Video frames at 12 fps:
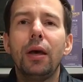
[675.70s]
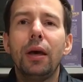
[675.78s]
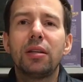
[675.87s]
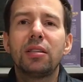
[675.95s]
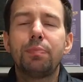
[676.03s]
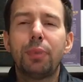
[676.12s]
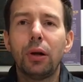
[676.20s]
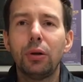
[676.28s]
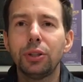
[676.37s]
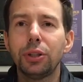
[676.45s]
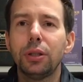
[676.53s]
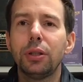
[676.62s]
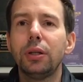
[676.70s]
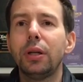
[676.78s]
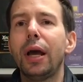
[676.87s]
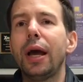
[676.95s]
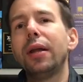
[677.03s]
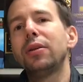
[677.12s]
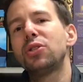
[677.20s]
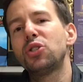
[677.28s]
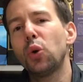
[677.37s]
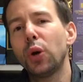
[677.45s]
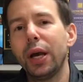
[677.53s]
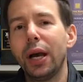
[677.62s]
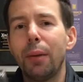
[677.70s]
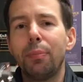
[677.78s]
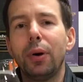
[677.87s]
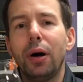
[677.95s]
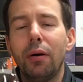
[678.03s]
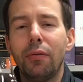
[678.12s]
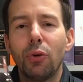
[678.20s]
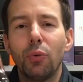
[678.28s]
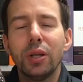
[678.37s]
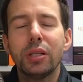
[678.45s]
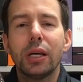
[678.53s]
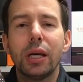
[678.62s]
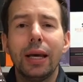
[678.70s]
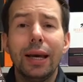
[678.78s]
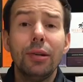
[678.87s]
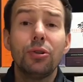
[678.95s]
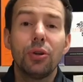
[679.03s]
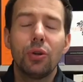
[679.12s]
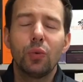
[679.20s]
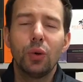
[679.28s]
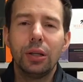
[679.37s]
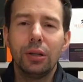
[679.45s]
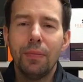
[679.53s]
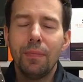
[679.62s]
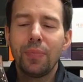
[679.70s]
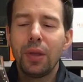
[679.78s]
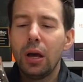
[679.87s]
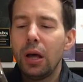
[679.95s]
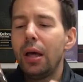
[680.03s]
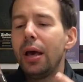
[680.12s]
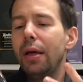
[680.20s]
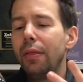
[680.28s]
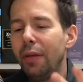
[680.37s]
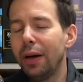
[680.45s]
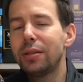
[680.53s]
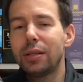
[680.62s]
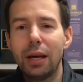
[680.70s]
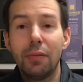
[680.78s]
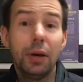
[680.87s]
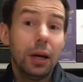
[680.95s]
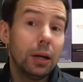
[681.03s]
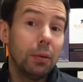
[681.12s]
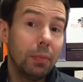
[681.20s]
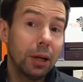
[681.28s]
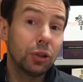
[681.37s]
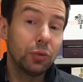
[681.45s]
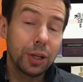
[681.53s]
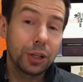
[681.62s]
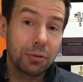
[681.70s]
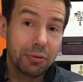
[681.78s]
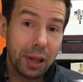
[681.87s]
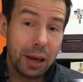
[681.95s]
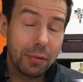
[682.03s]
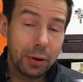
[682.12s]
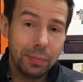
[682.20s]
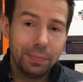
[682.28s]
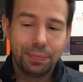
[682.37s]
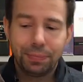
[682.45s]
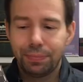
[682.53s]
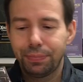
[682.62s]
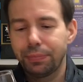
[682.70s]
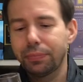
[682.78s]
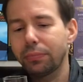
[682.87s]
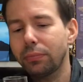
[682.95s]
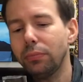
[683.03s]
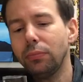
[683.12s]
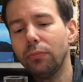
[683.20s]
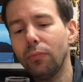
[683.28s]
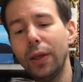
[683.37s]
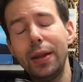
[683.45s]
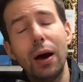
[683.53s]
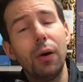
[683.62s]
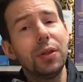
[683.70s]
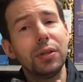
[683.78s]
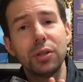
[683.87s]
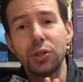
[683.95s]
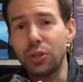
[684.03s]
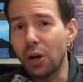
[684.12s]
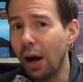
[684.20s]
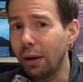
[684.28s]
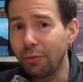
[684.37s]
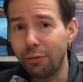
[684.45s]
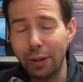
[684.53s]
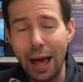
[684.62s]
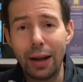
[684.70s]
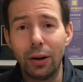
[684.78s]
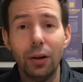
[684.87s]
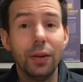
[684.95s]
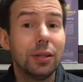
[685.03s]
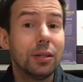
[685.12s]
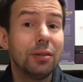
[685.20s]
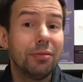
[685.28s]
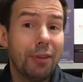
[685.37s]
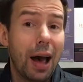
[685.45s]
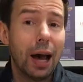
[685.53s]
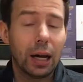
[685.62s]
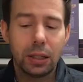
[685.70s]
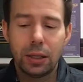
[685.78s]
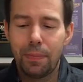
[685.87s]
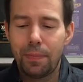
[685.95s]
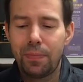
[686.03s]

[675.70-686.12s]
expulsion and soaking up of the whiskey into the wood, thus giving it a much richer flavor. Now, this is not flannel, this is fact.